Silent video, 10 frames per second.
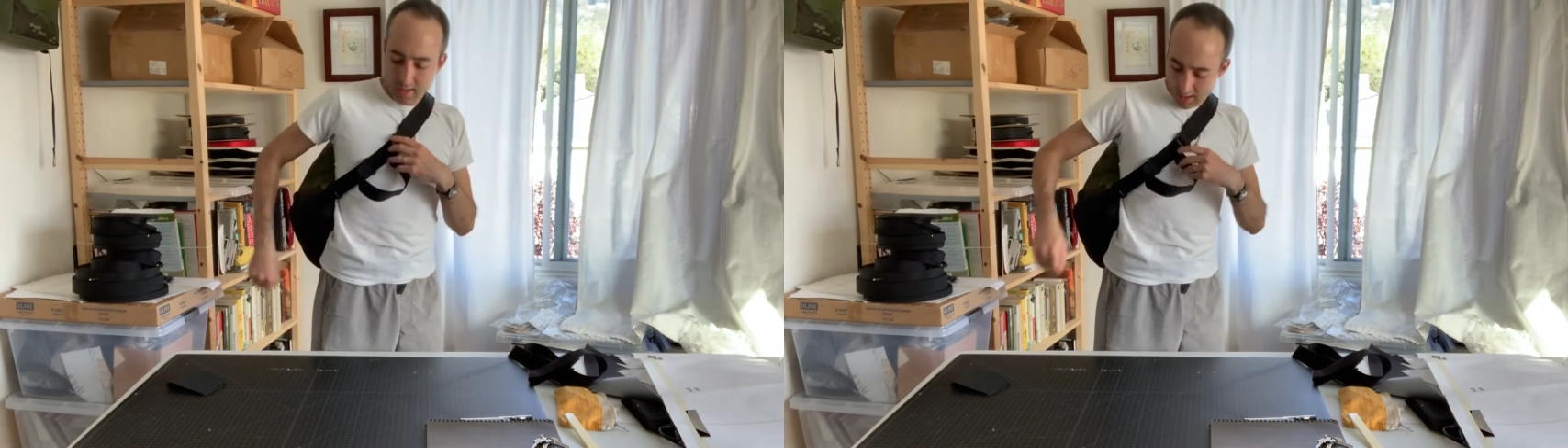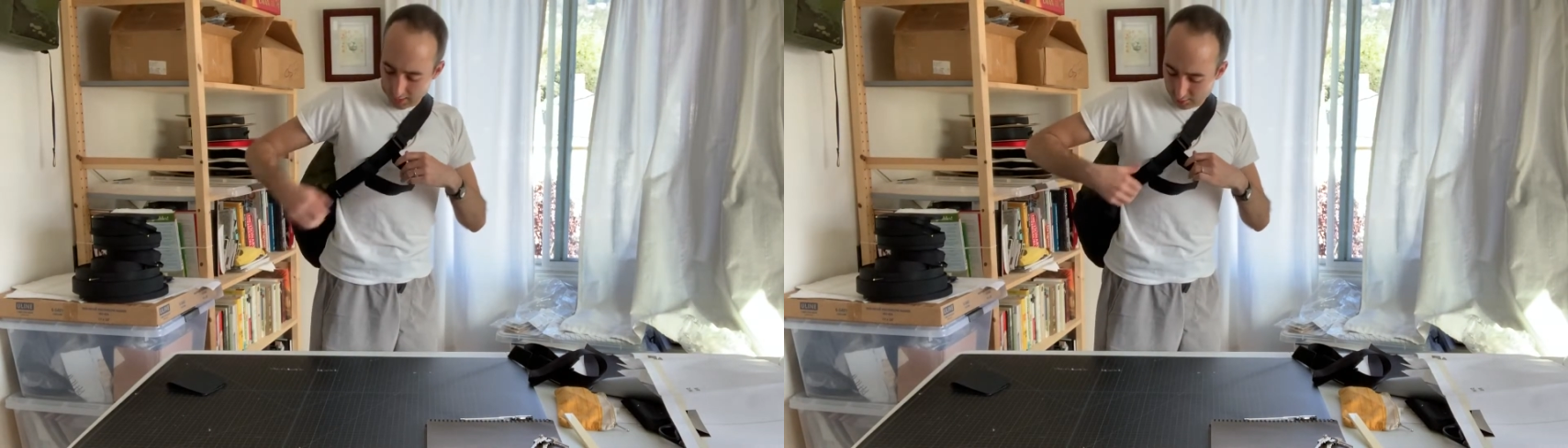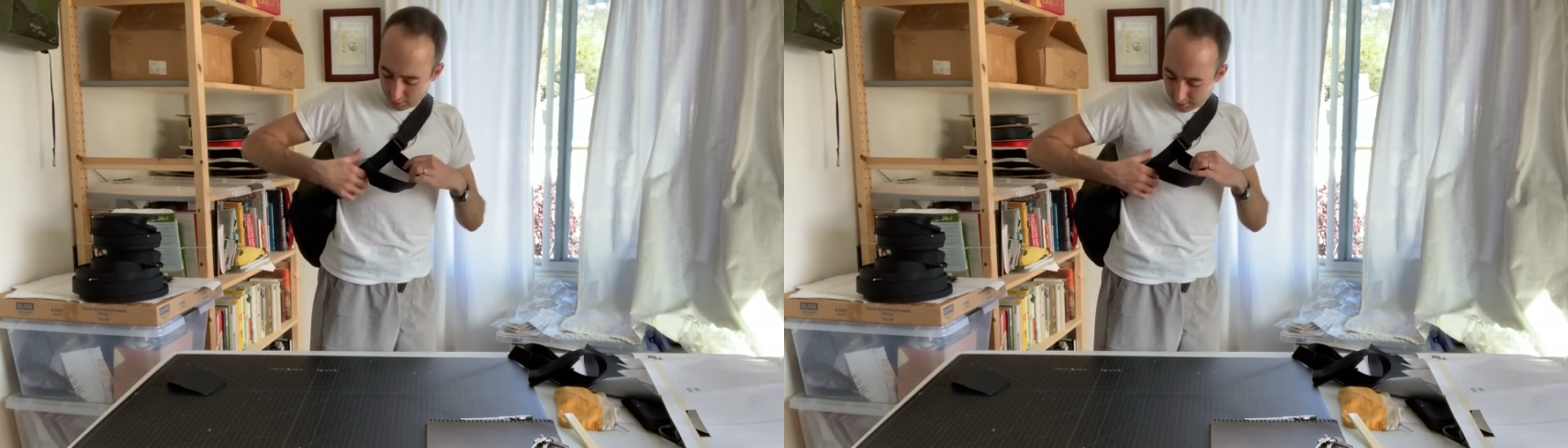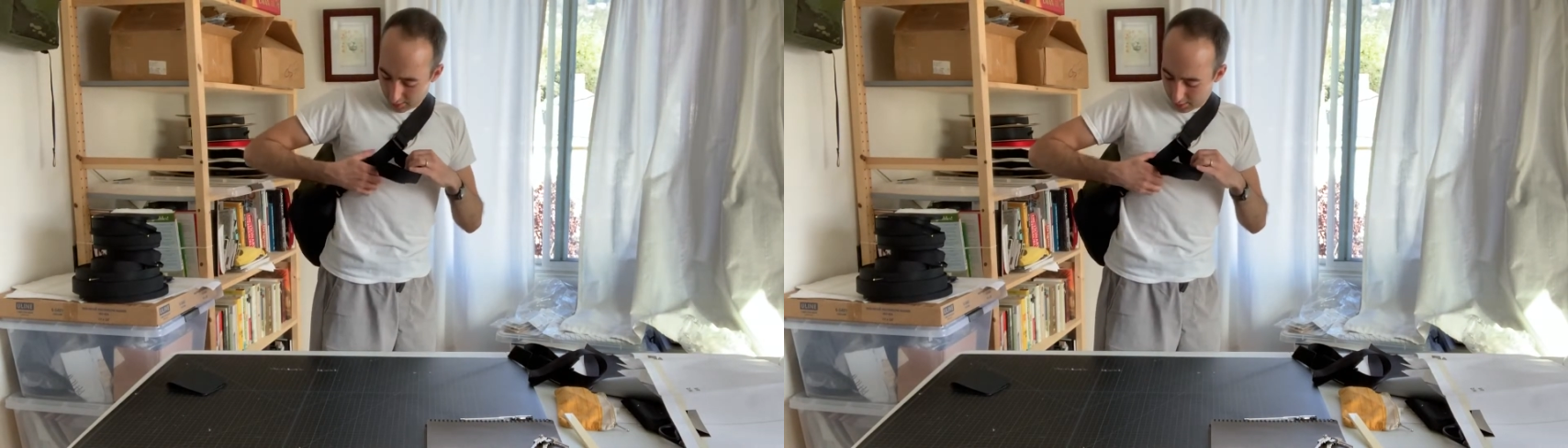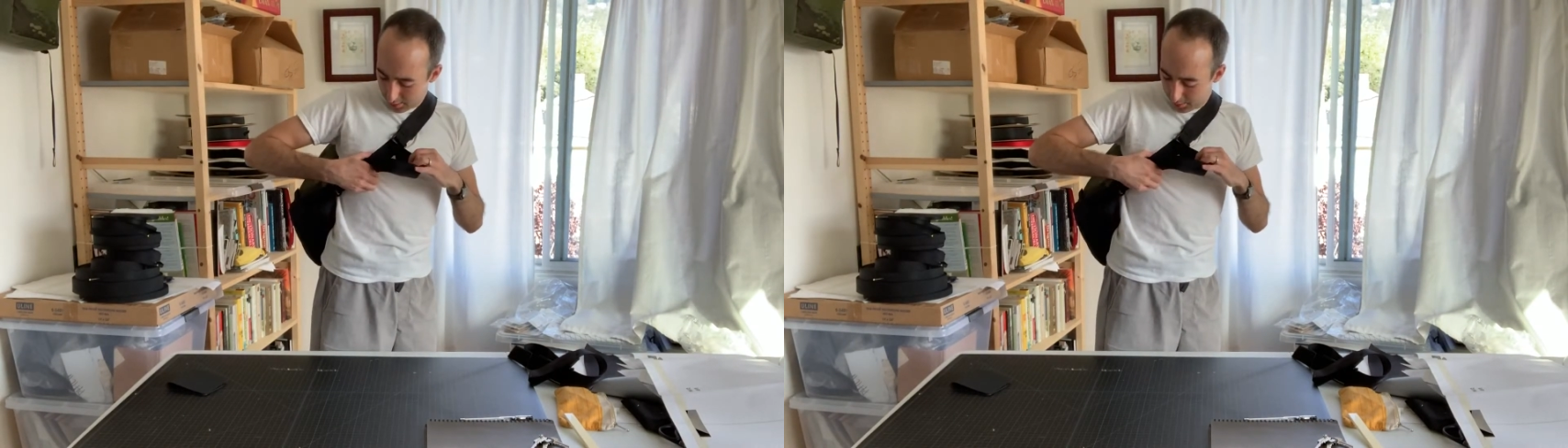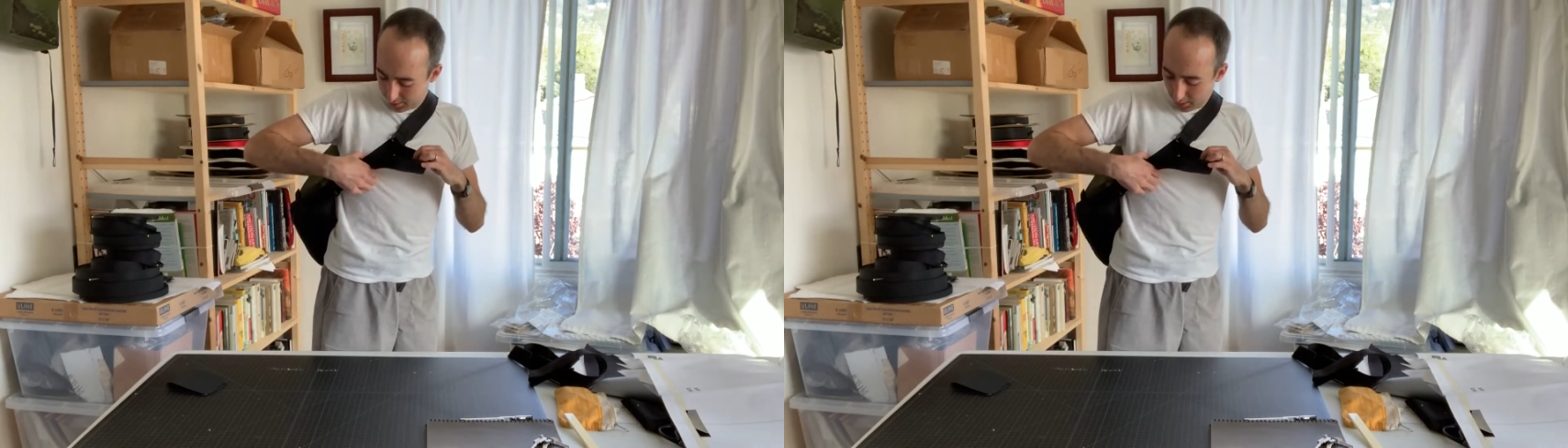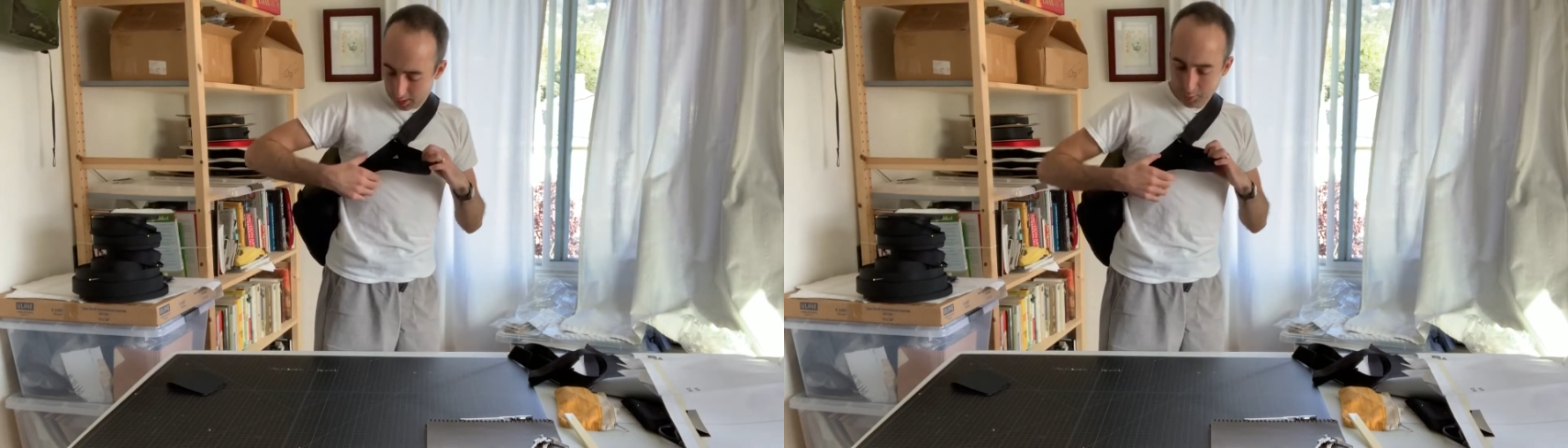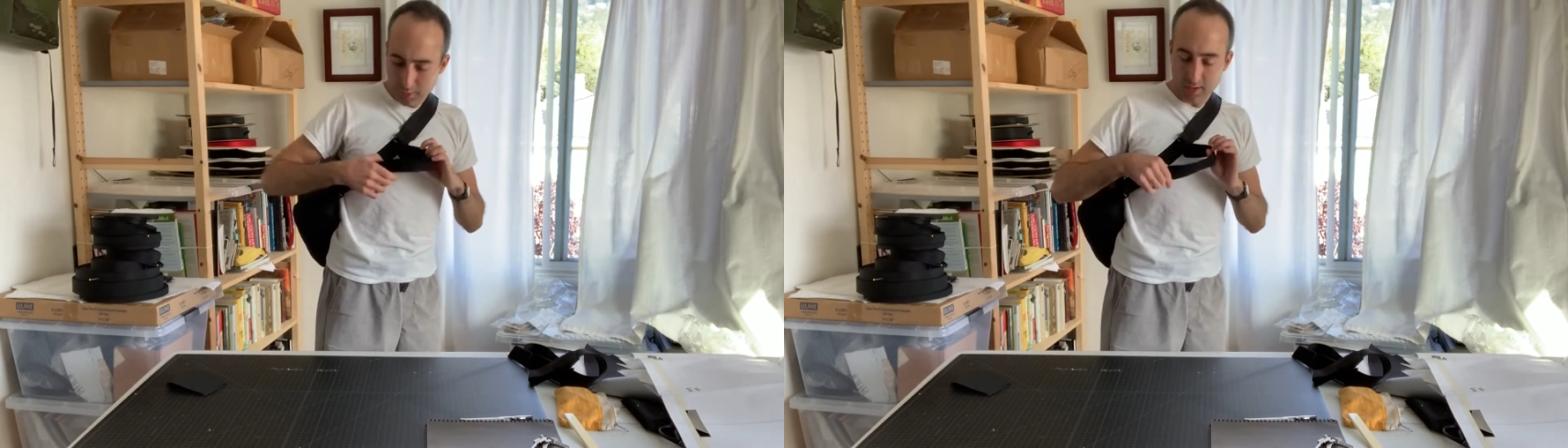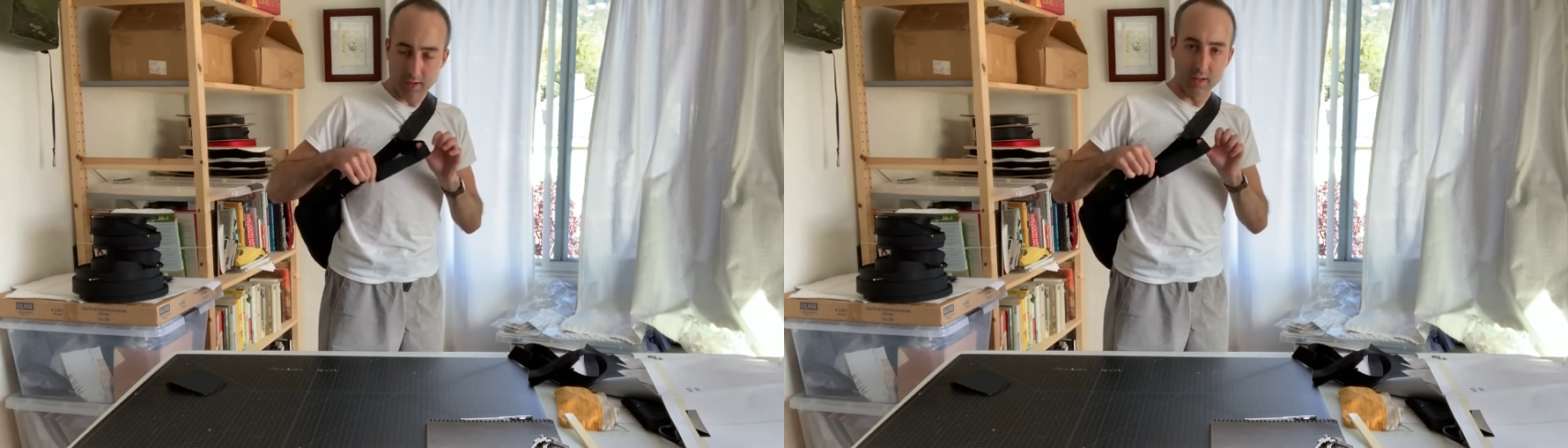extra little piece of hardware here